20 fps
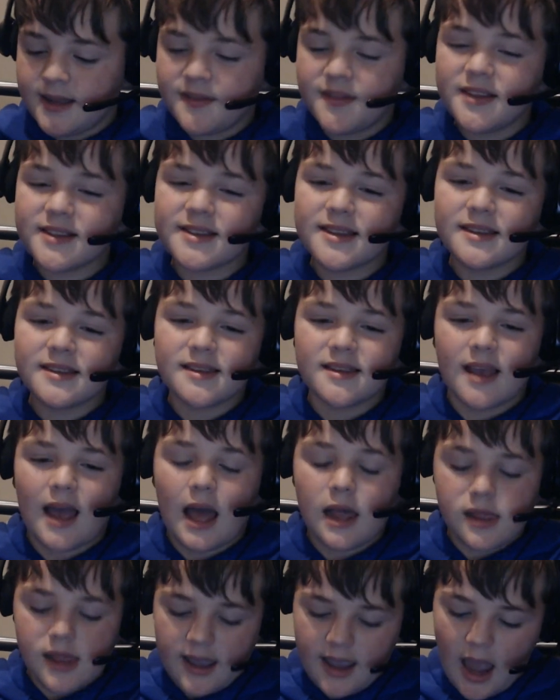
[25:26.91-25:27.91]
This is
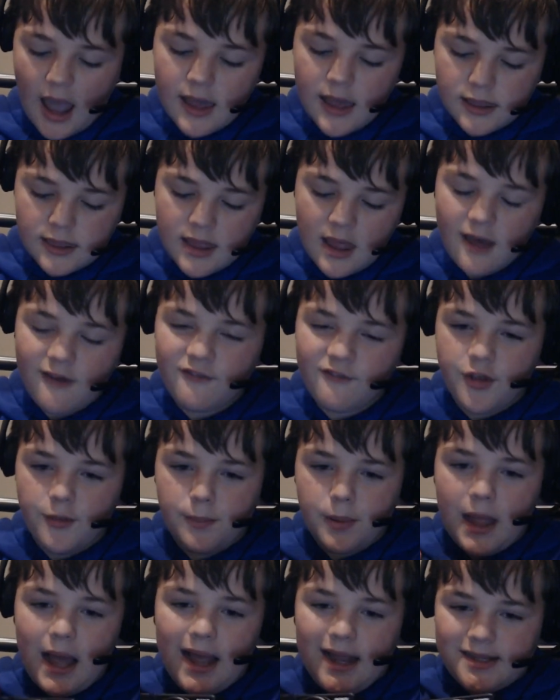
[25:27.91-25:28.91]
like I love the
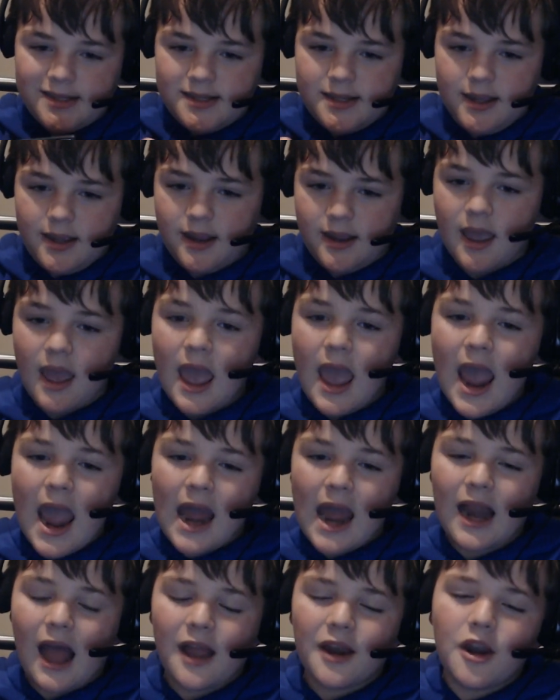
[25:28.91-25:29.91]
plastic. And
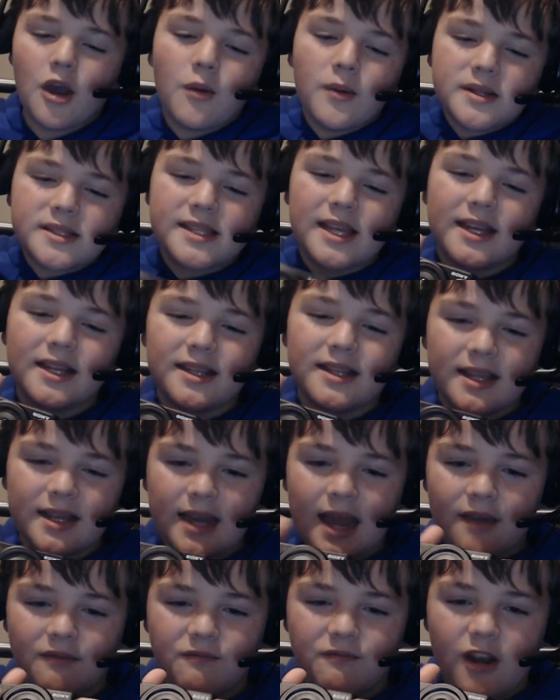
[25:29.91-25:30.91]
I know it said it didn't
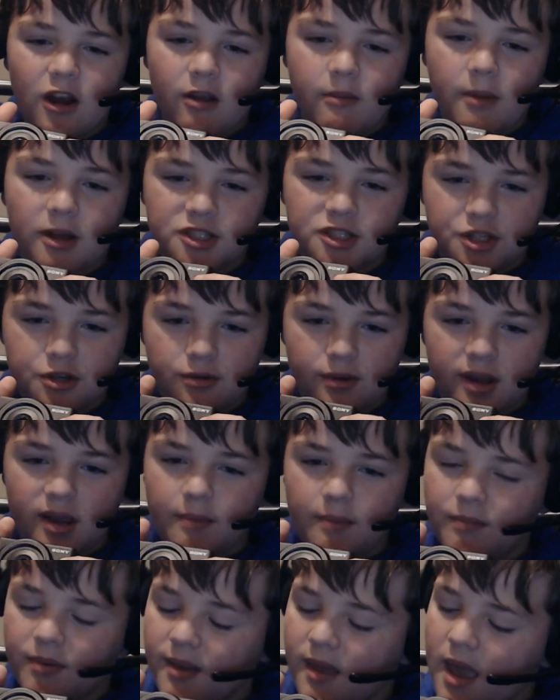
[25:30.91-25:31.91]
have very much
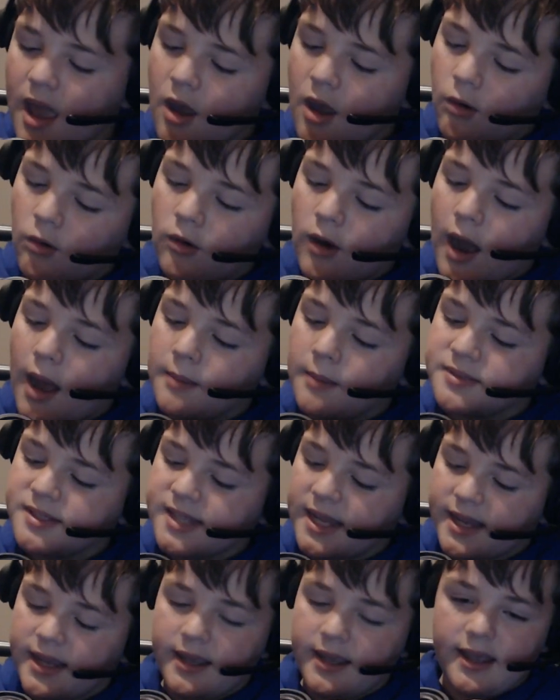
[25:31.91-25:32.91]
grip. Well, I'm
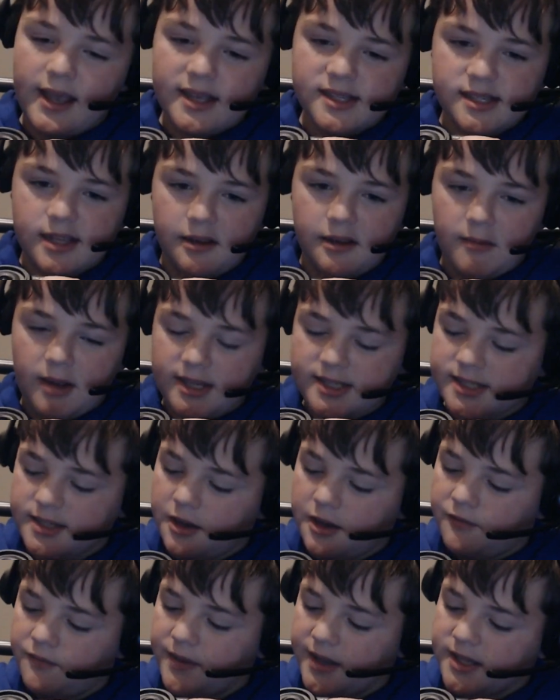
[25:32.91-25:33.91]
second guessing
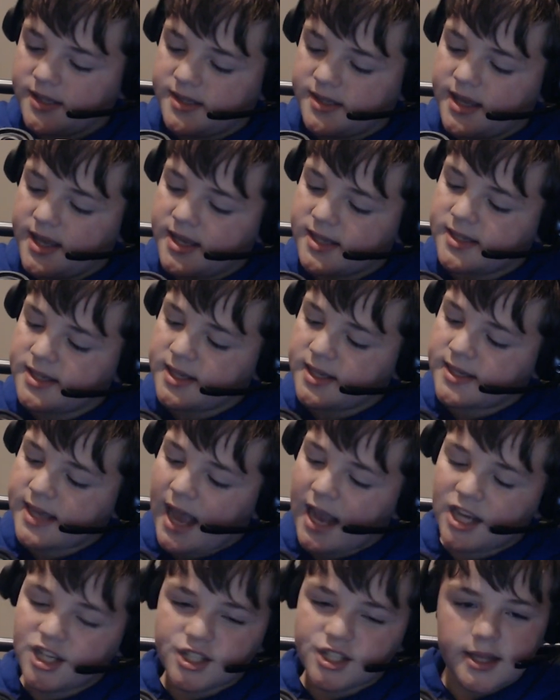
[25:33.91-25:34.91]
myself because this is
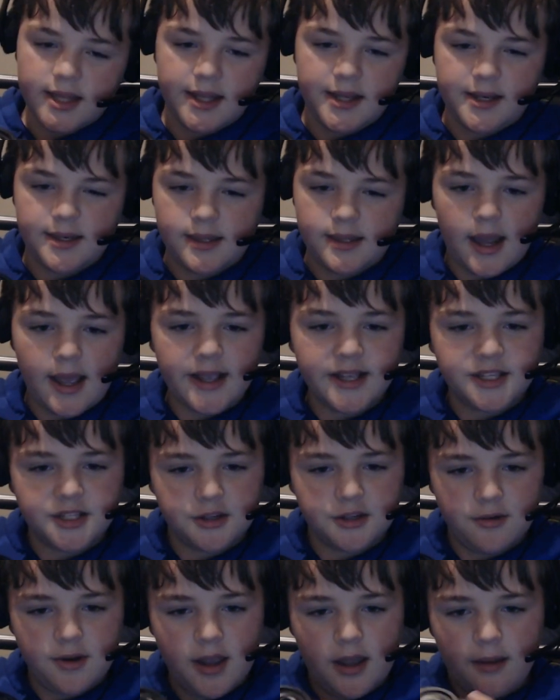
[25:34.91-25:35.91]
actually nice
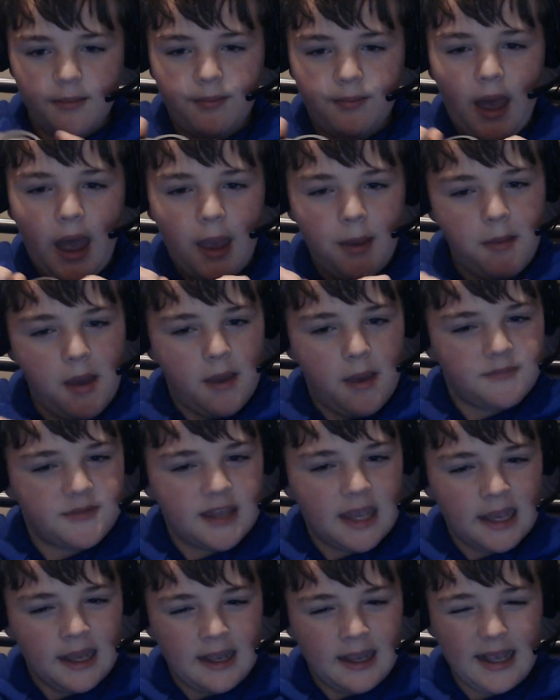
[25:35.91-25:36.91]
grip. I'm
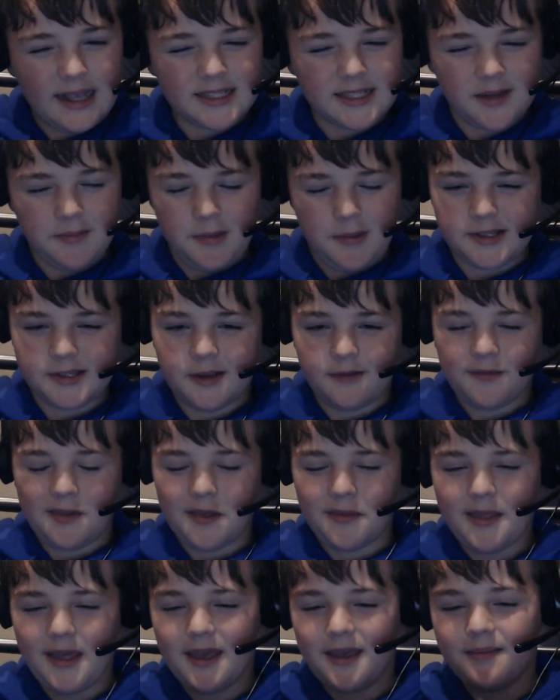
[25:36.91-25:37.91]
second guessing myself on that.